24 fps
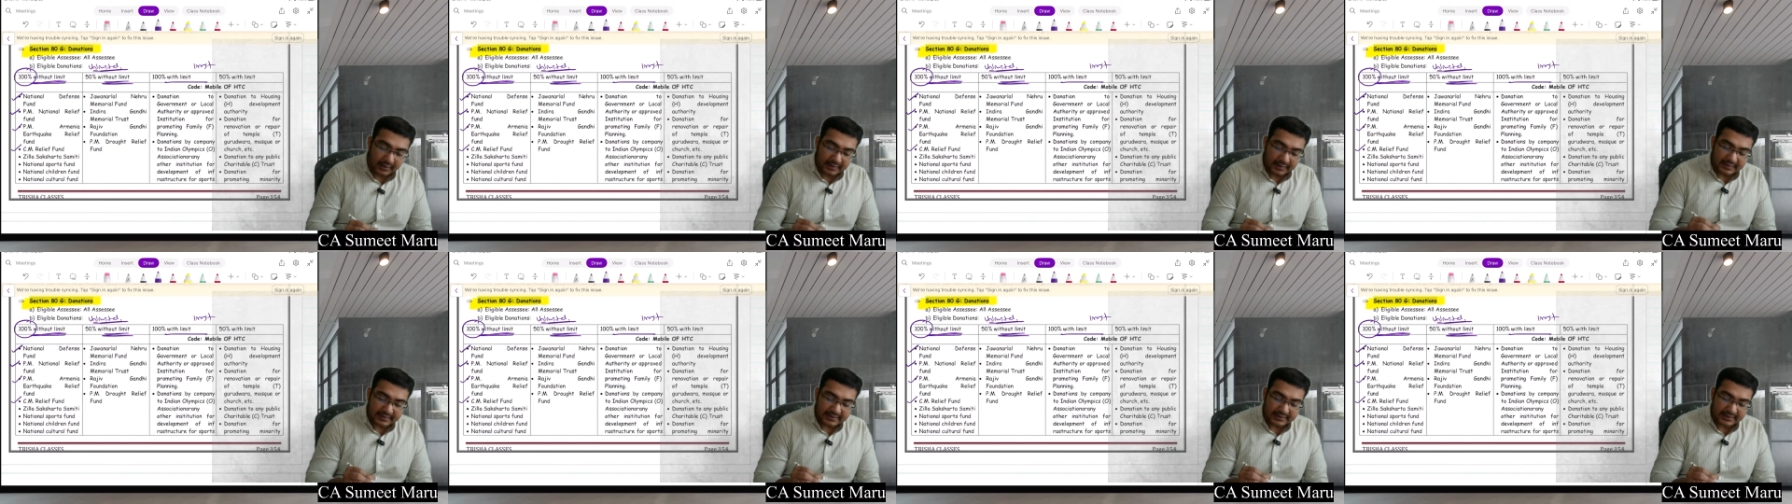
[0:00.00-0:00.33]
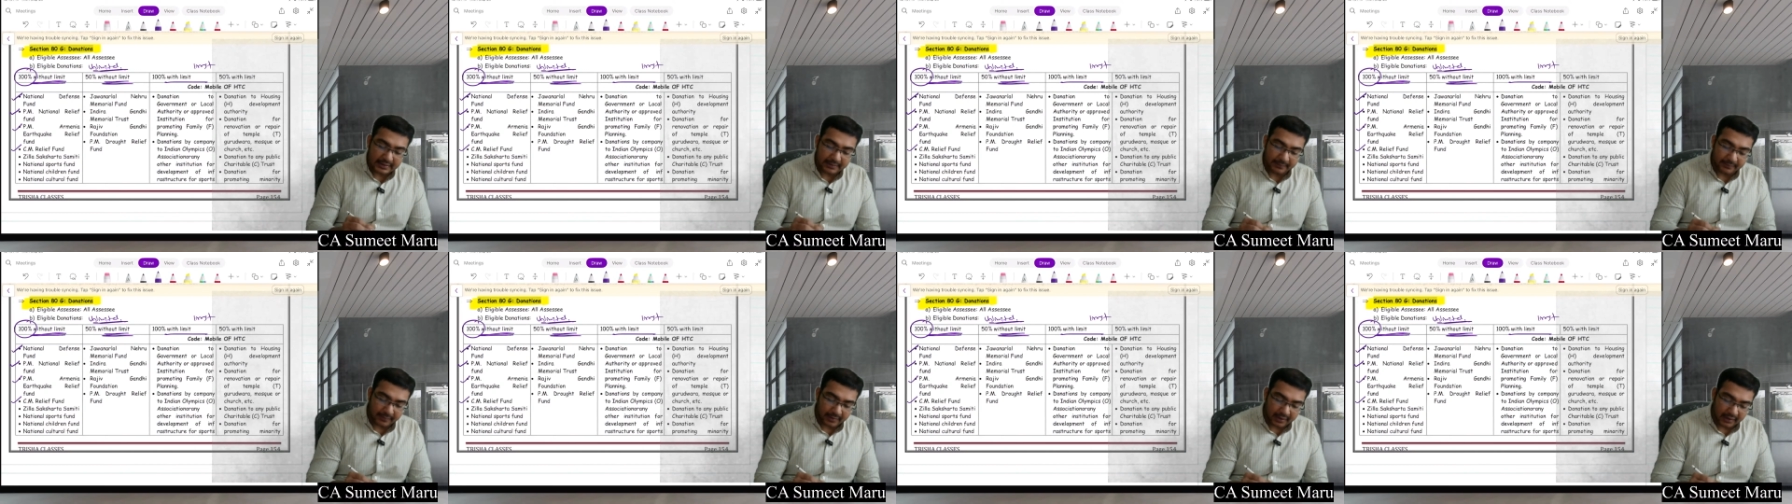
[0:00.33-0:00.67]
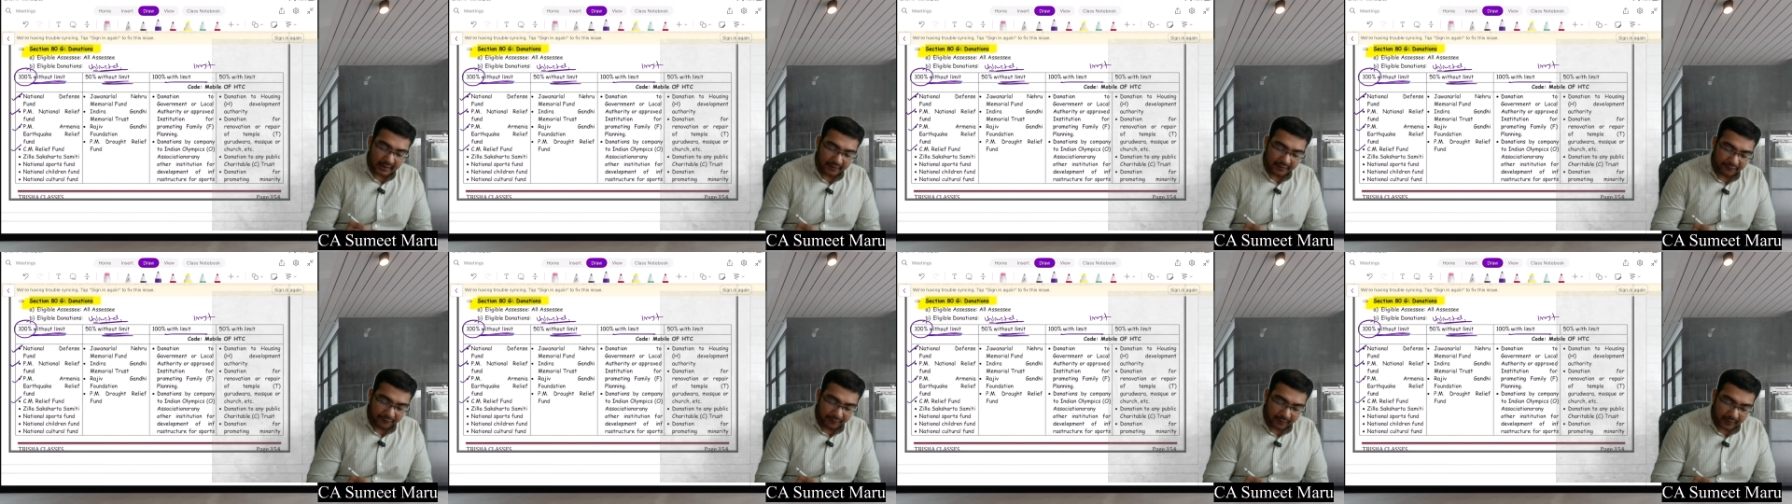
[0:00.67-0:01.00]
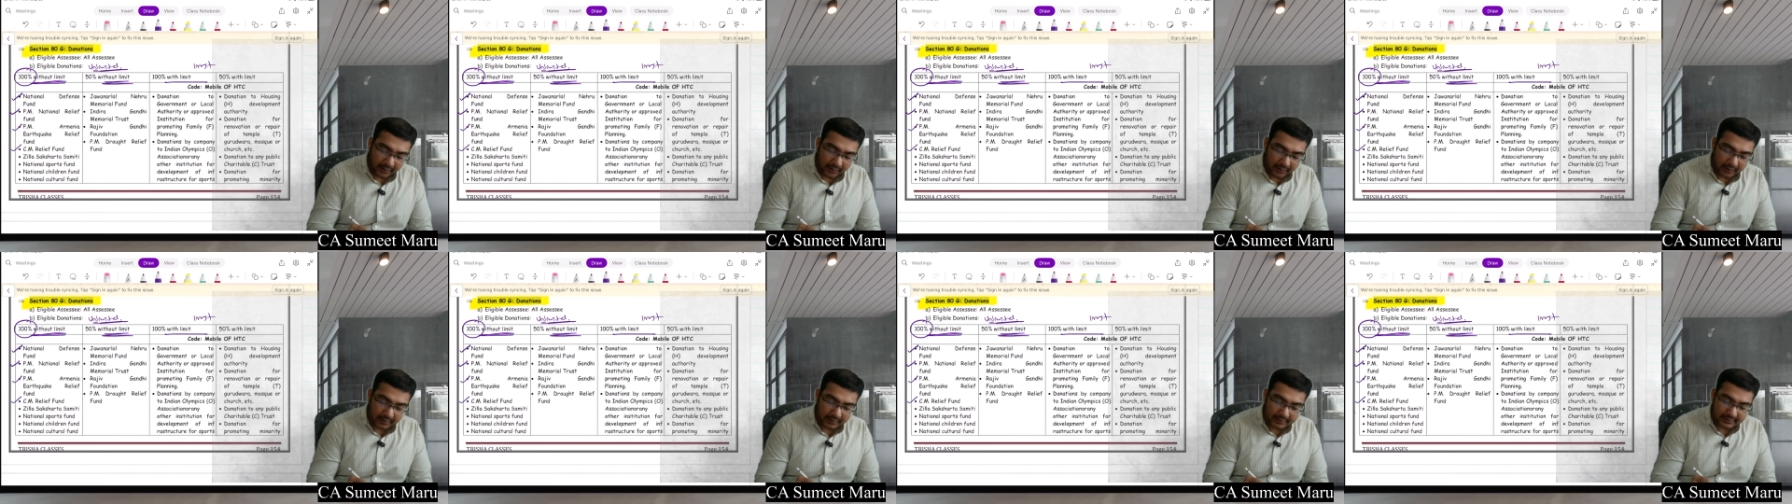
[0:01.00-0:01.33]
CM Relief
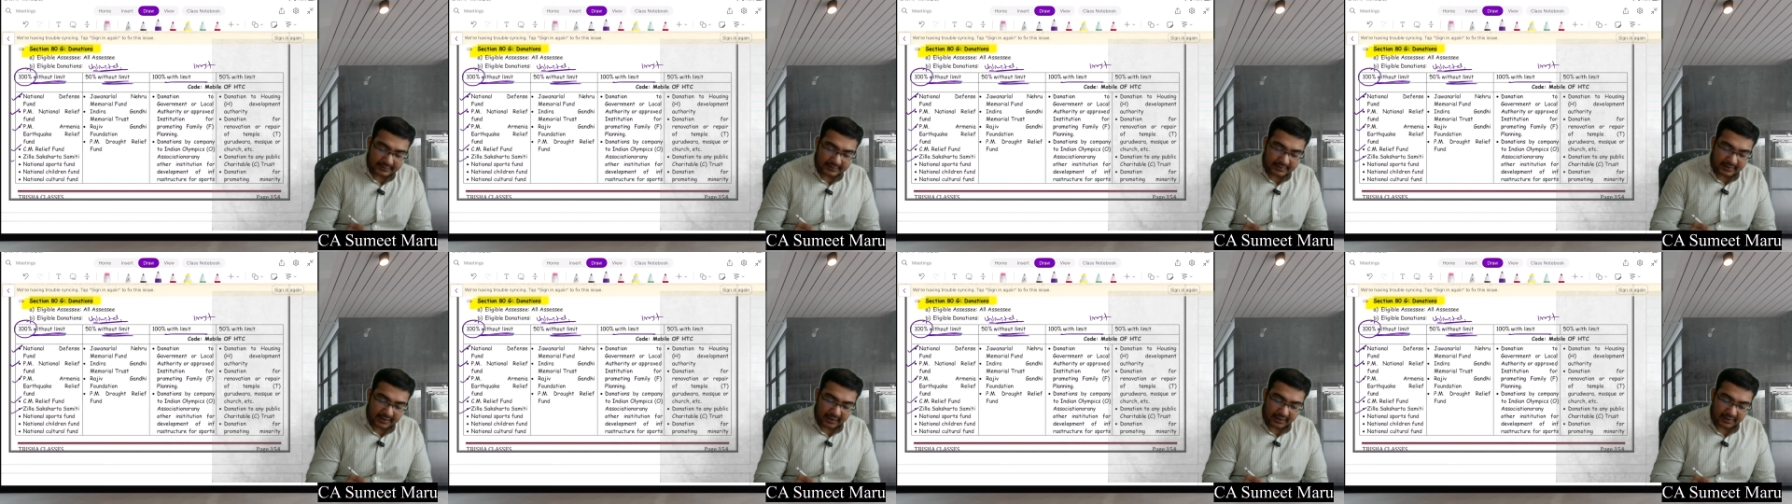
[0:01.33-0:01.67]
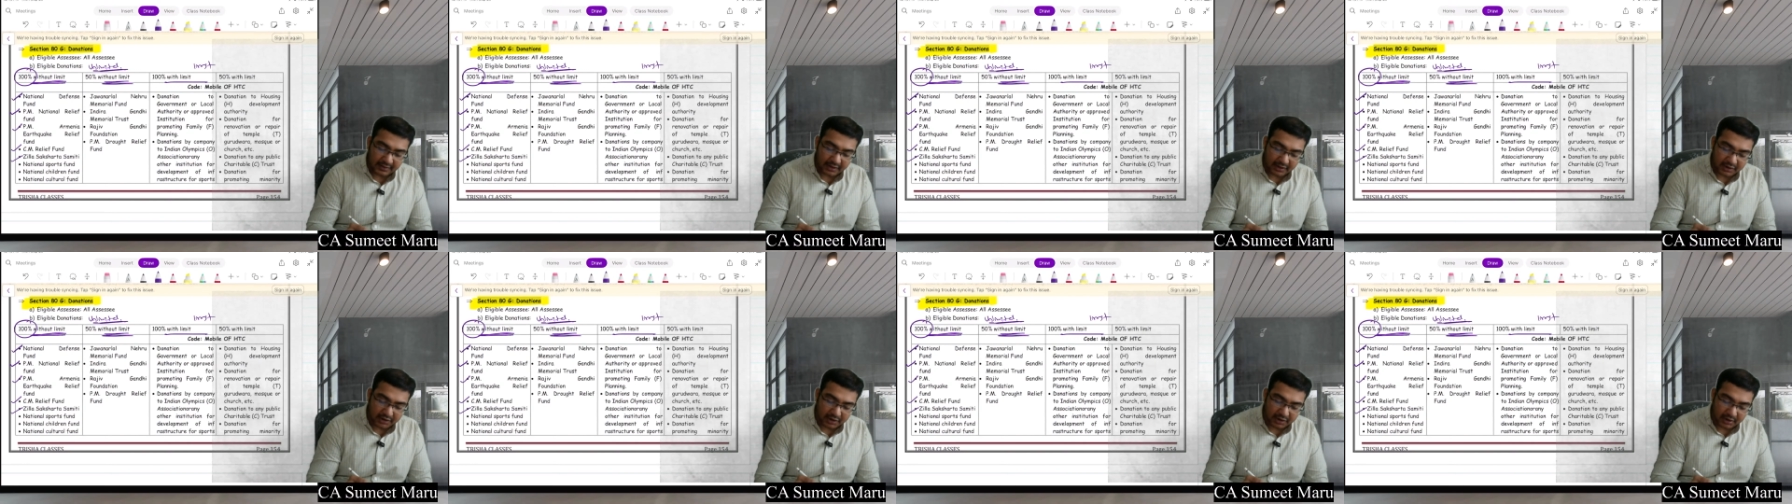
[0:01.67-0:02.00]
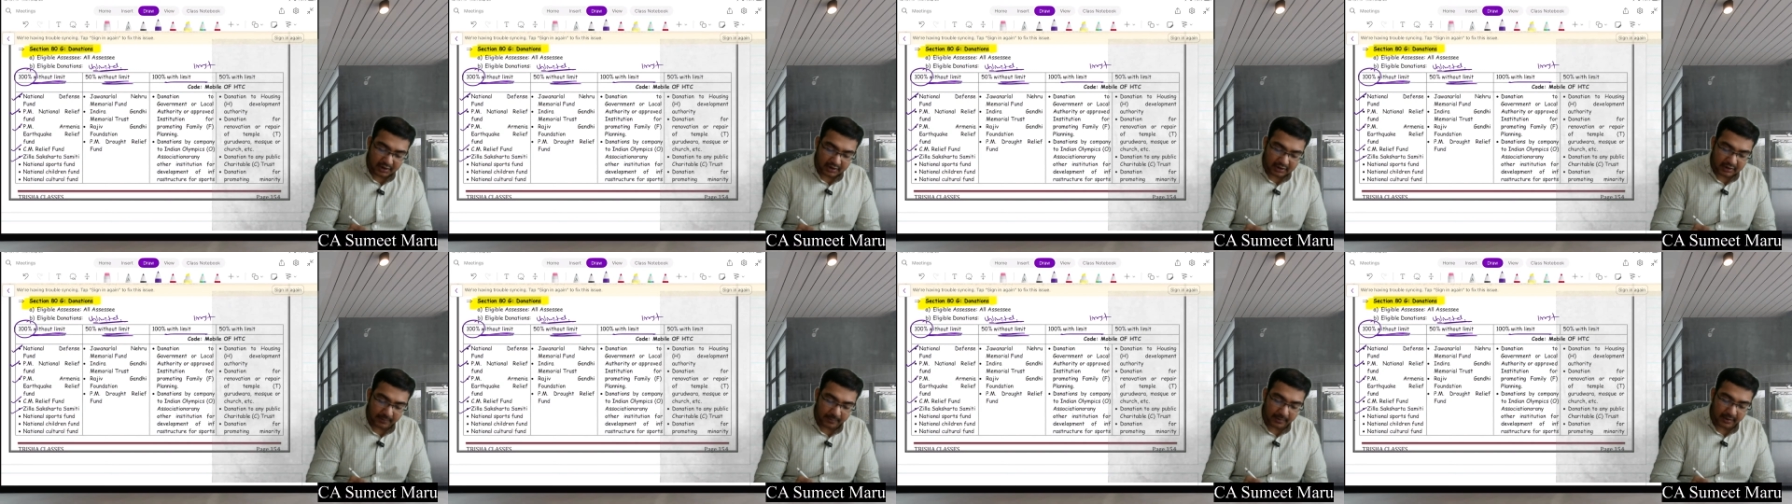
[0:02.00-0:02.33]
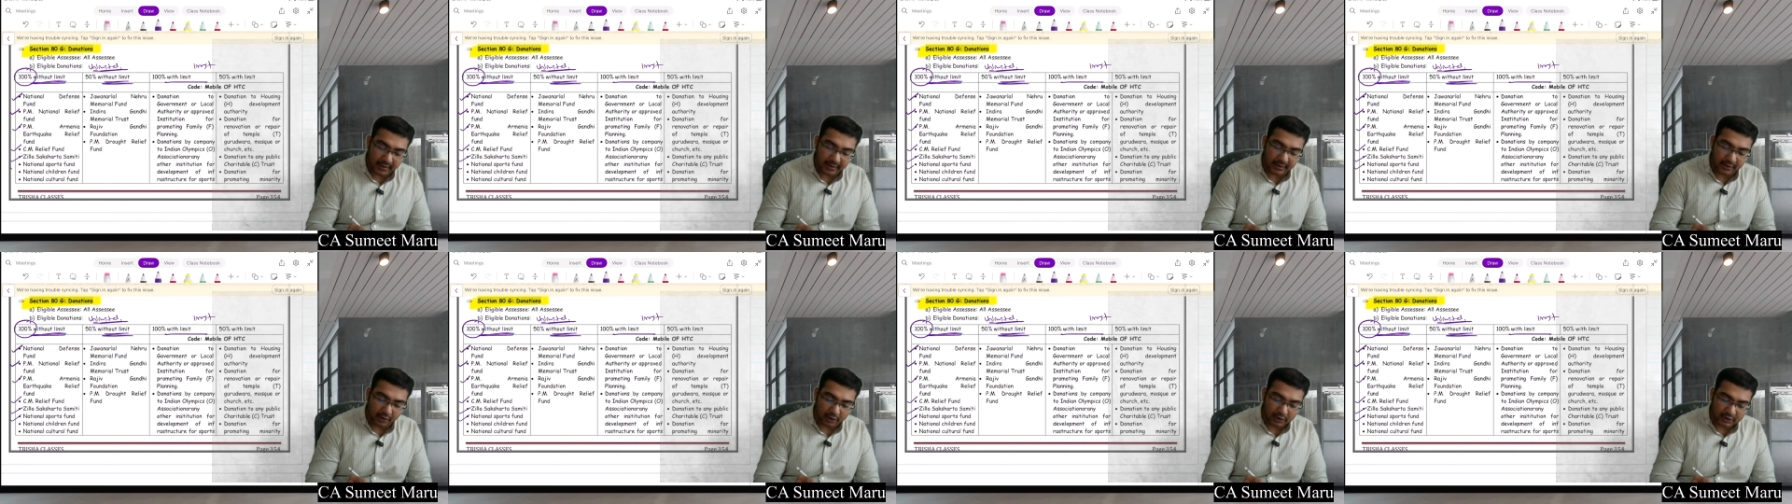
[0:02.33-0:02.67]
Fund, Zila Saksharta
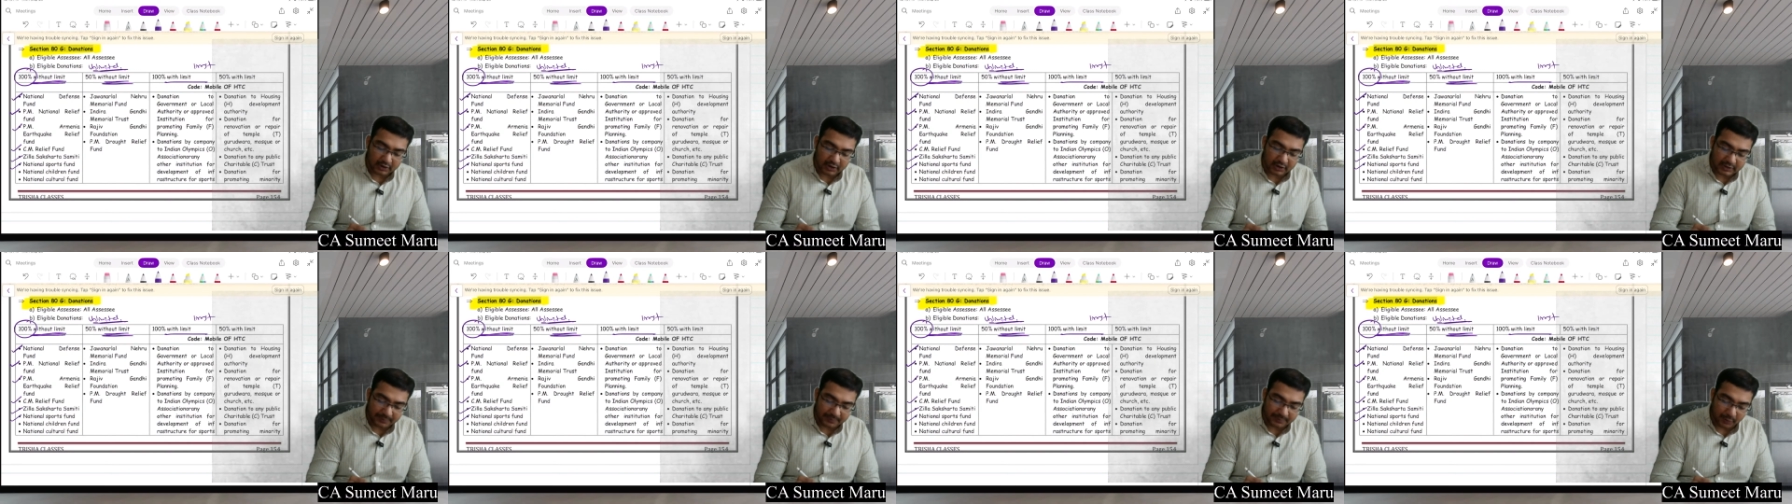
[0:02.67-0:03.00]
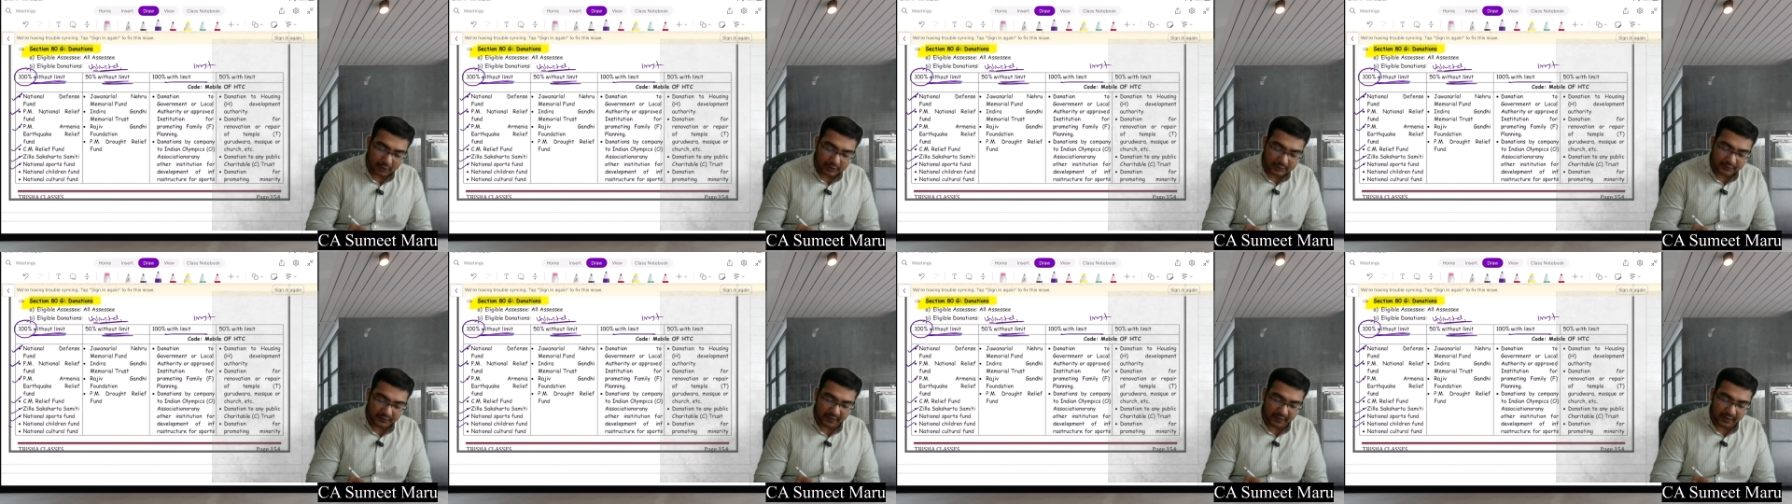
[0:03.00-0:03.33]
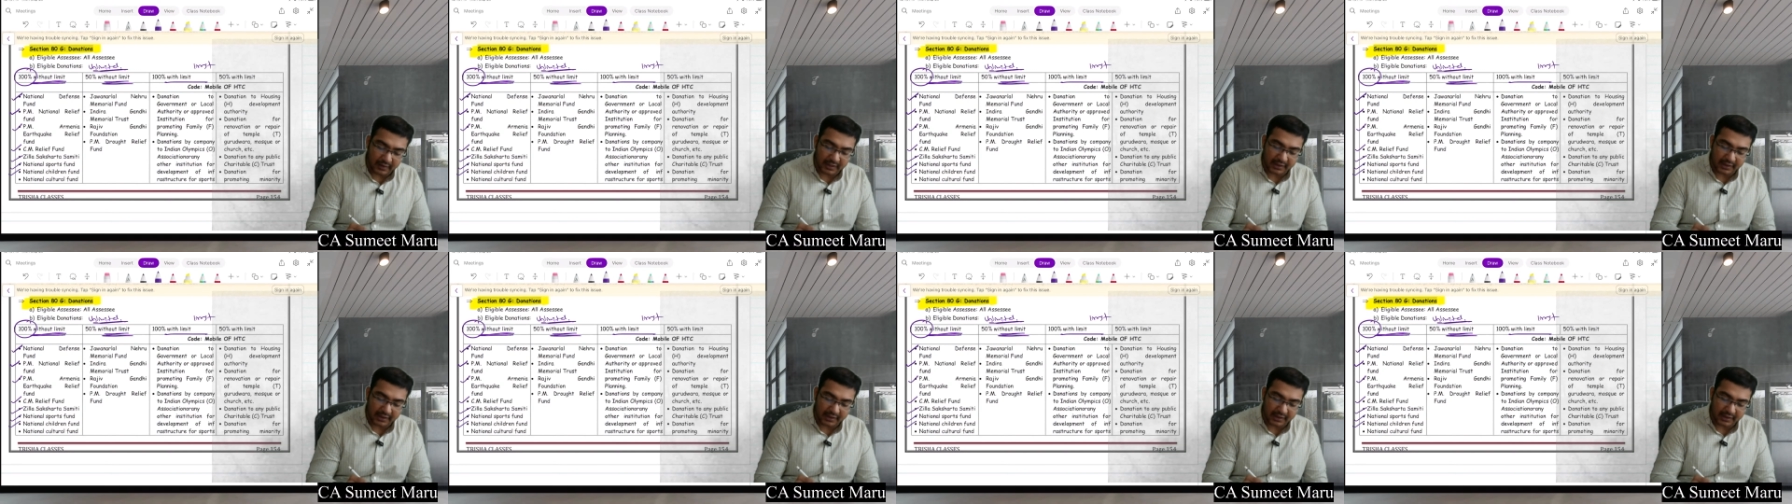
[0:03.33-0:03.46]
Samiti, National Sports Fund,